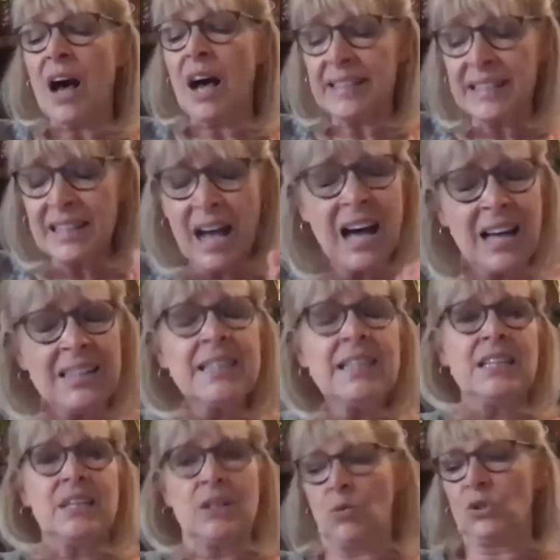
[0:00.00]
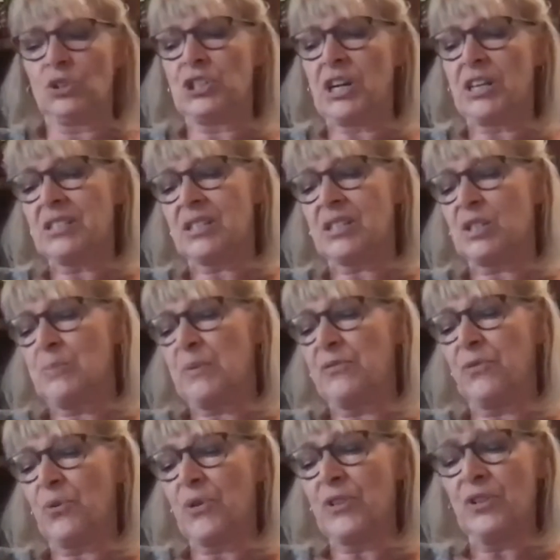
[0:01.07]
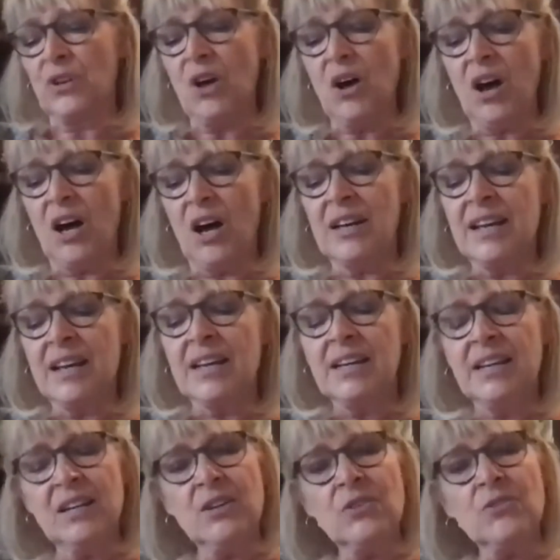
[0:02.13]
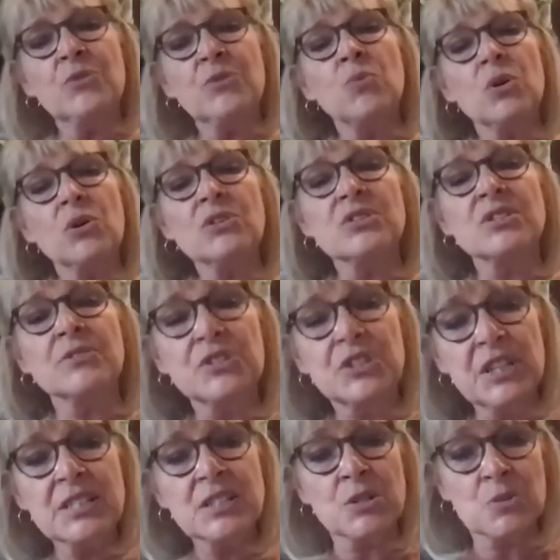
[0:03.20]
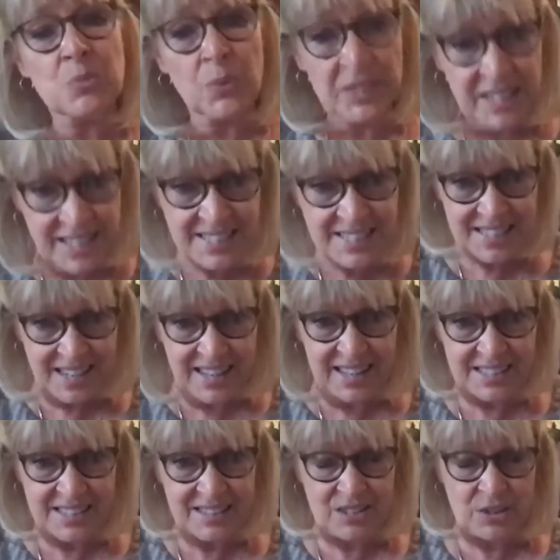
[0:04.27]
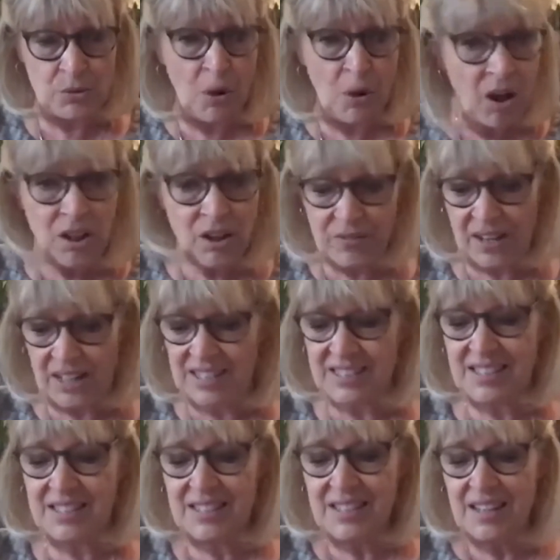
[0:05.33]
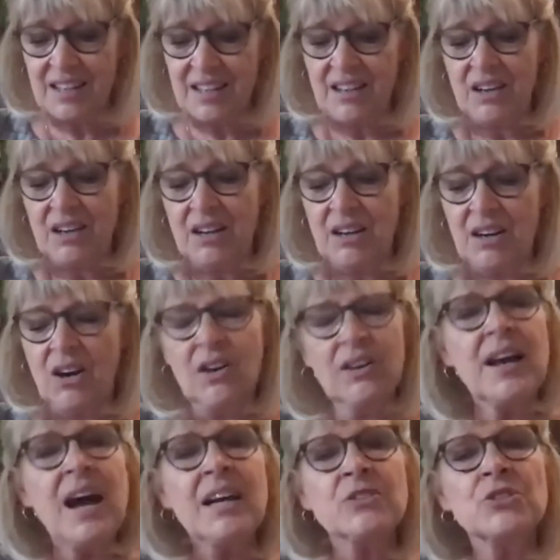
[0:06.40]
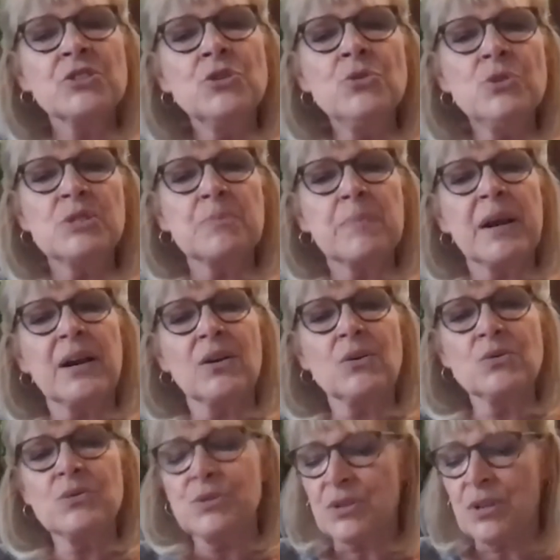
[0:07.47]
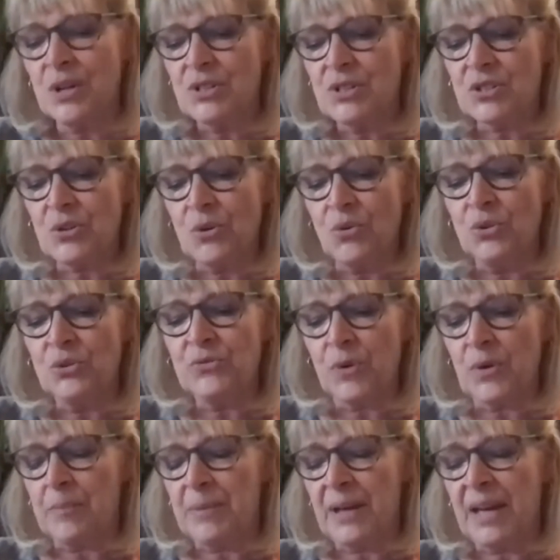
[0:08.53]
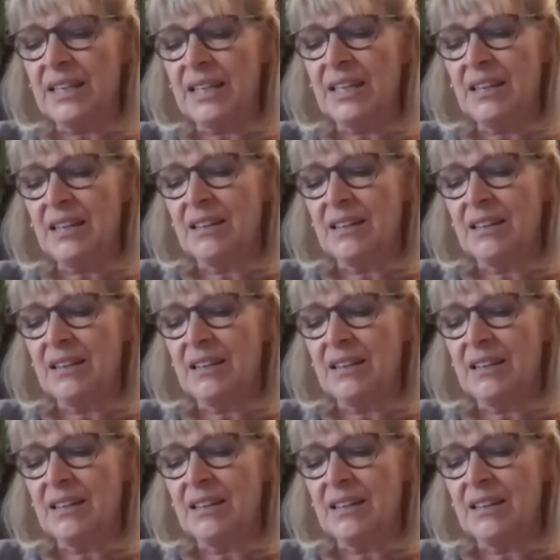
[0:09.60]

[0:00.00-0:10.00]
and unequal justice before the law, hear the words of Jesus when he says to all of us, are not two sparrows sold for a penny?